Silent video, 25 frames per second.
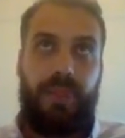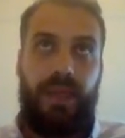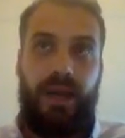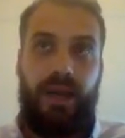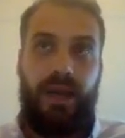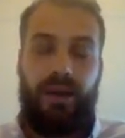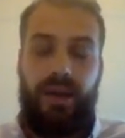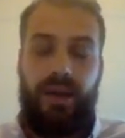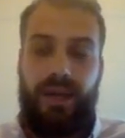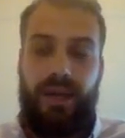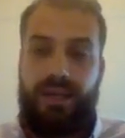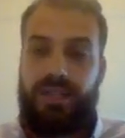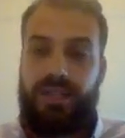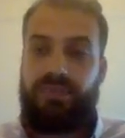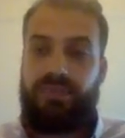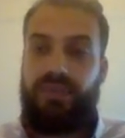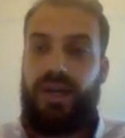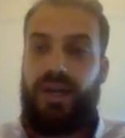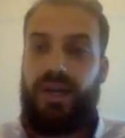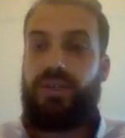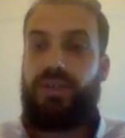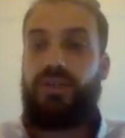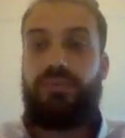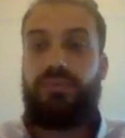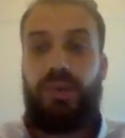x
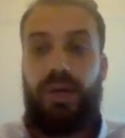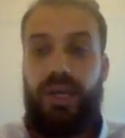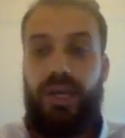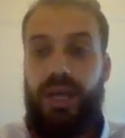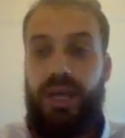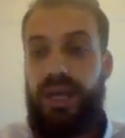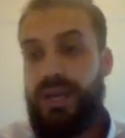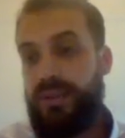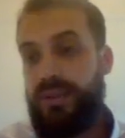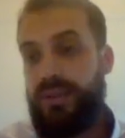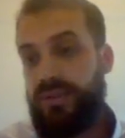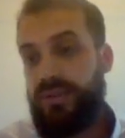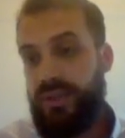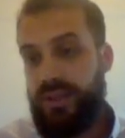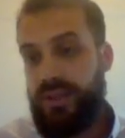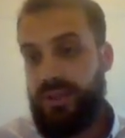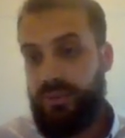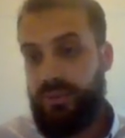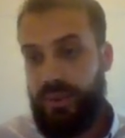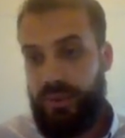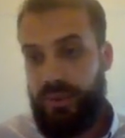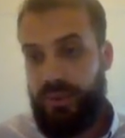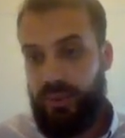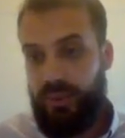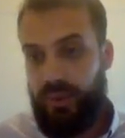value by anything
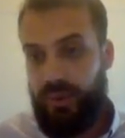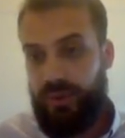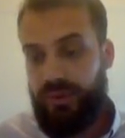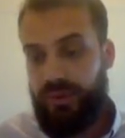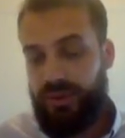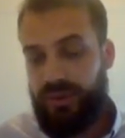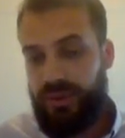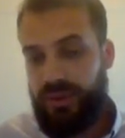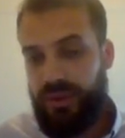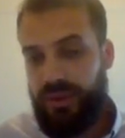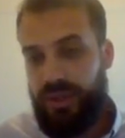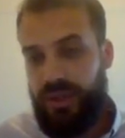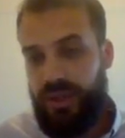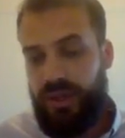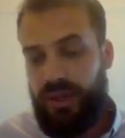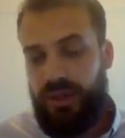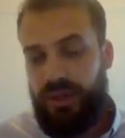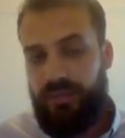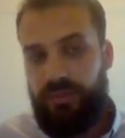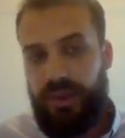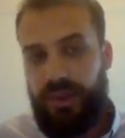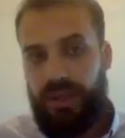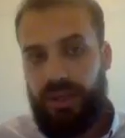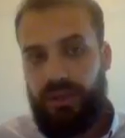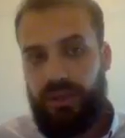that we want,
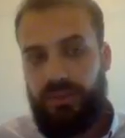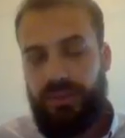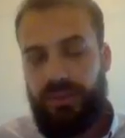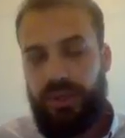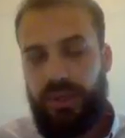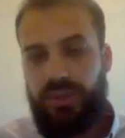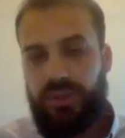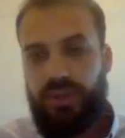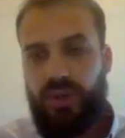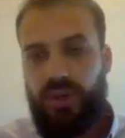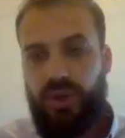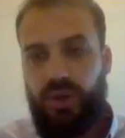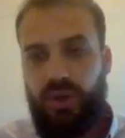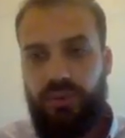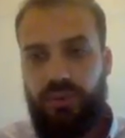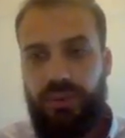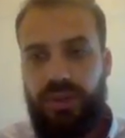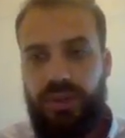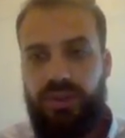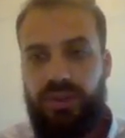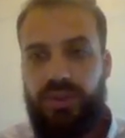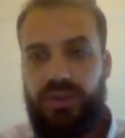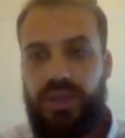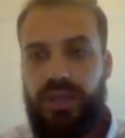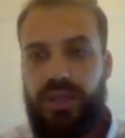but the most
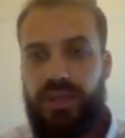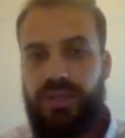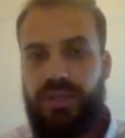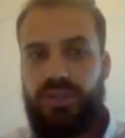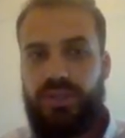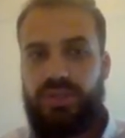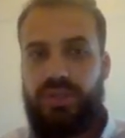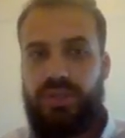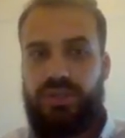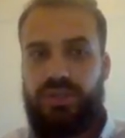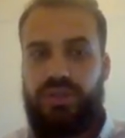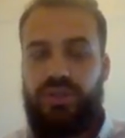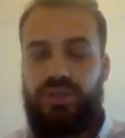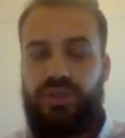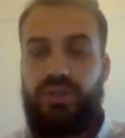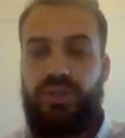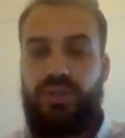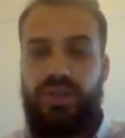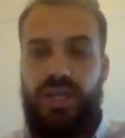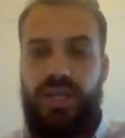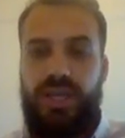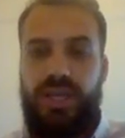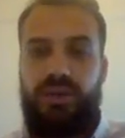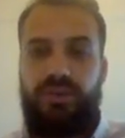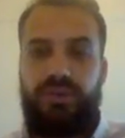common thing is just to
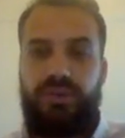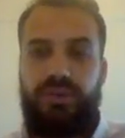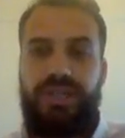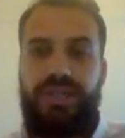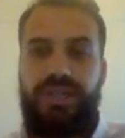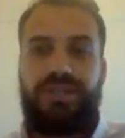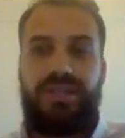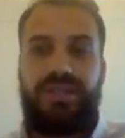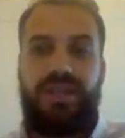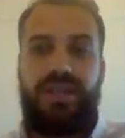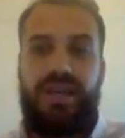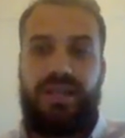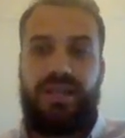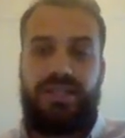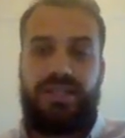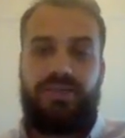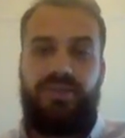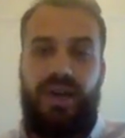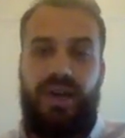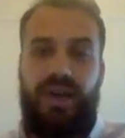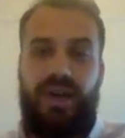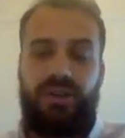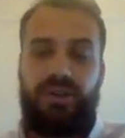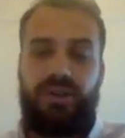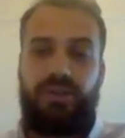decrease the x
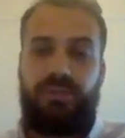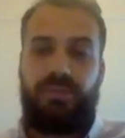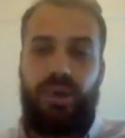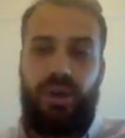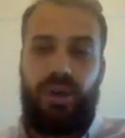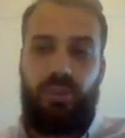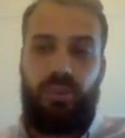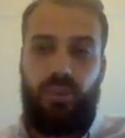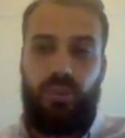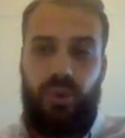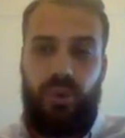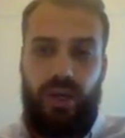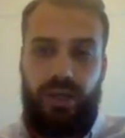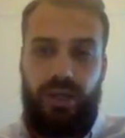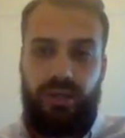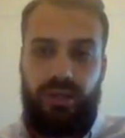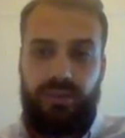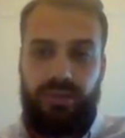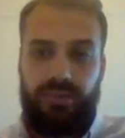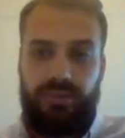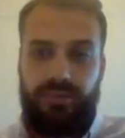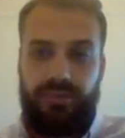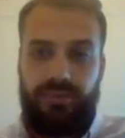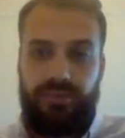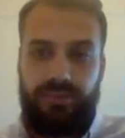value by 1.
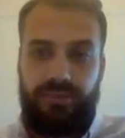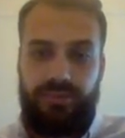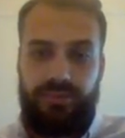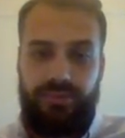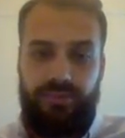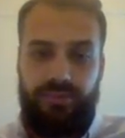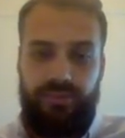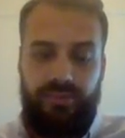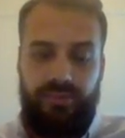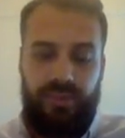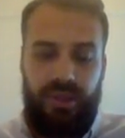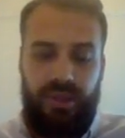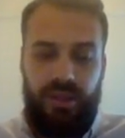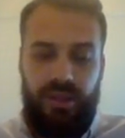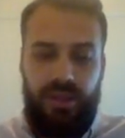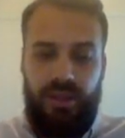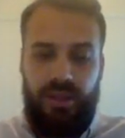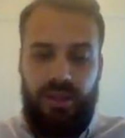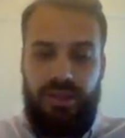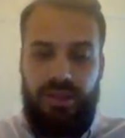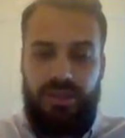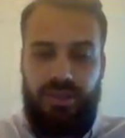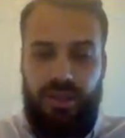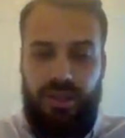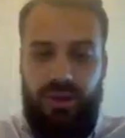
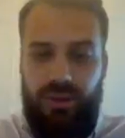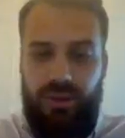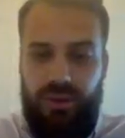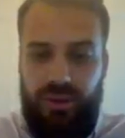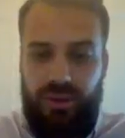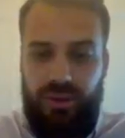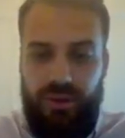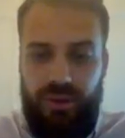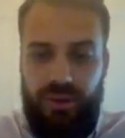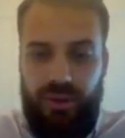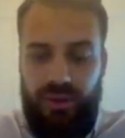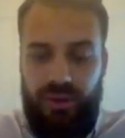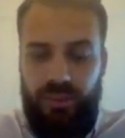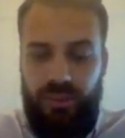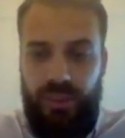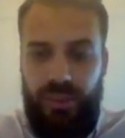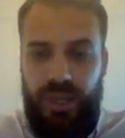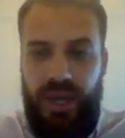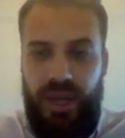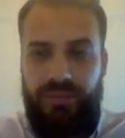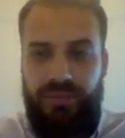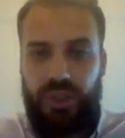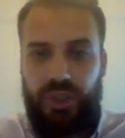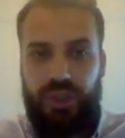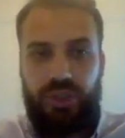So we
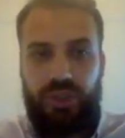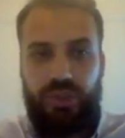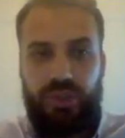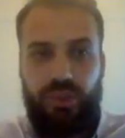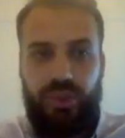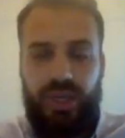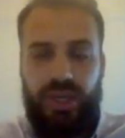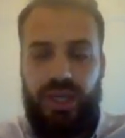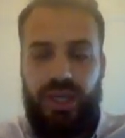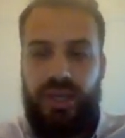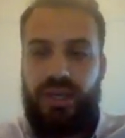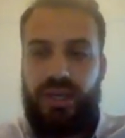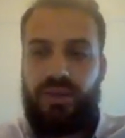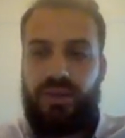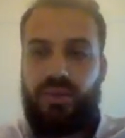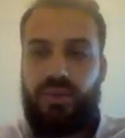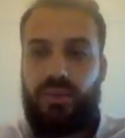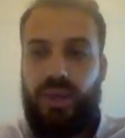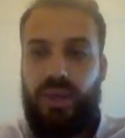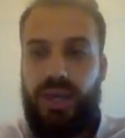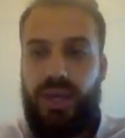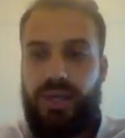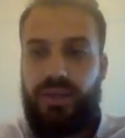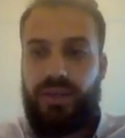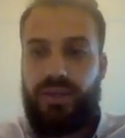have a shorthand
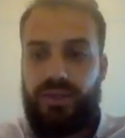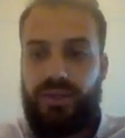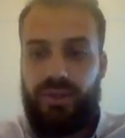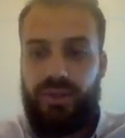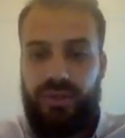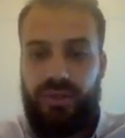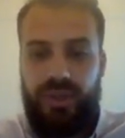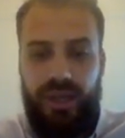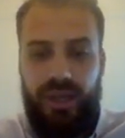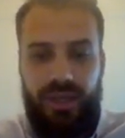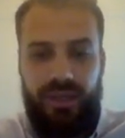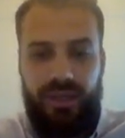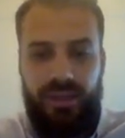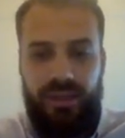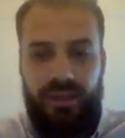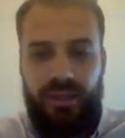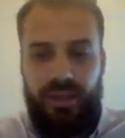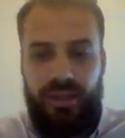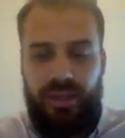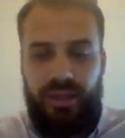way to do that.